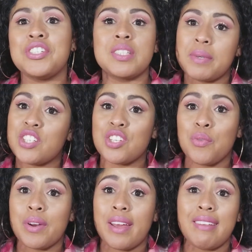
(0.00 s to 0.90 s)
especially
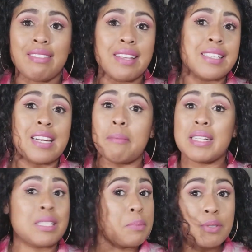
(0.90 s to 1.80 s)
when I eat things that I'm
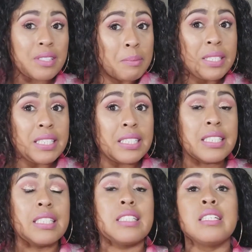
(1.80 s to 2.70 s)
not supposed to be
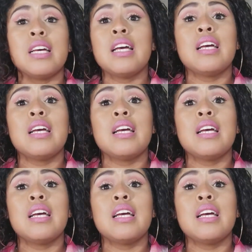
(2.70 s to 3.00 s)
eating,